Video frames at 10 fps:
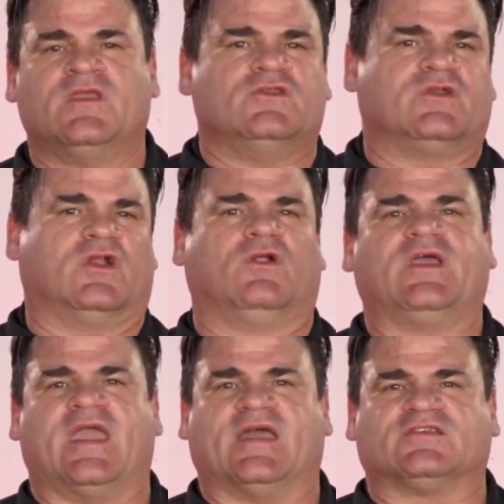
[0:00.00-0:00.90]
you can
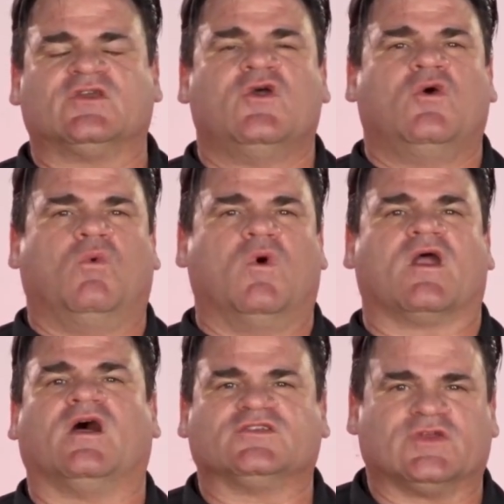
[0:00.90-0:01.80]
only ask,
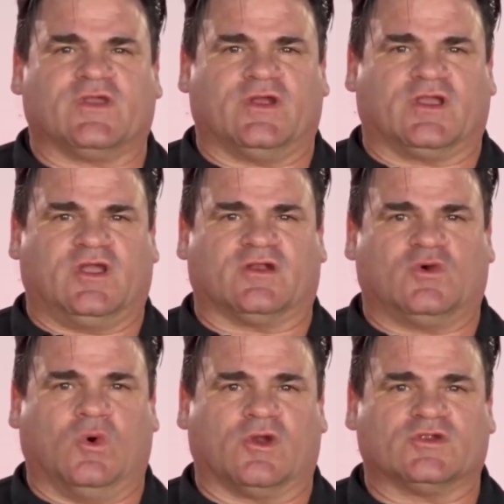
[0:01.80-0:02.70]
where else are they going to cut
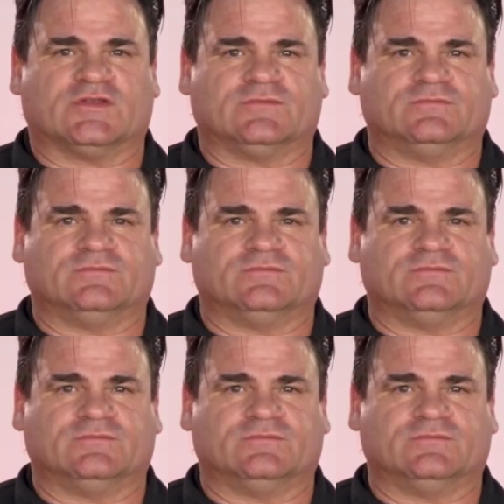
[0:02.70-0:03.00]
corners?